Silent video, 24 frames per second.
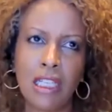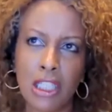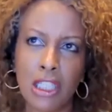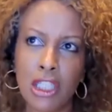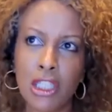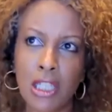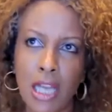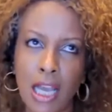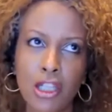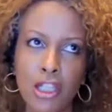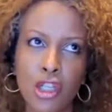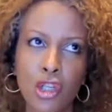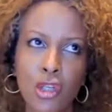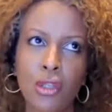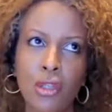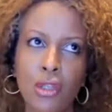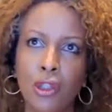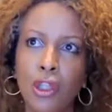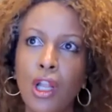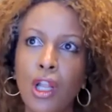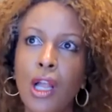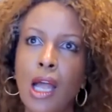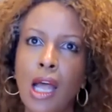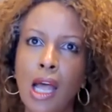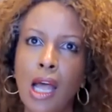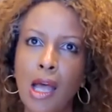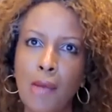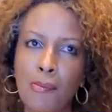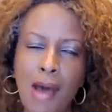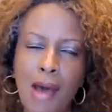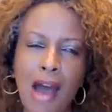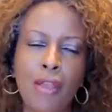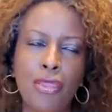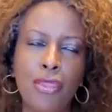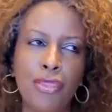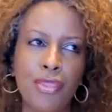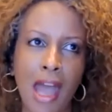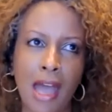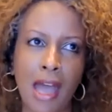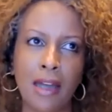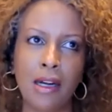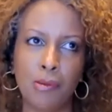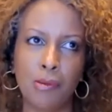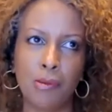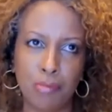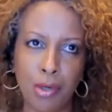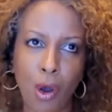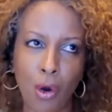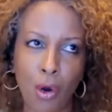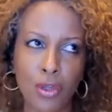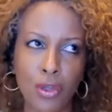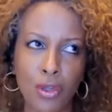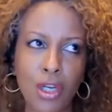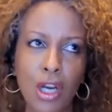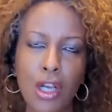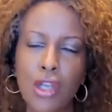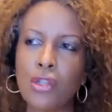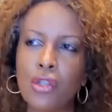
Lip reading: intentional about that approach,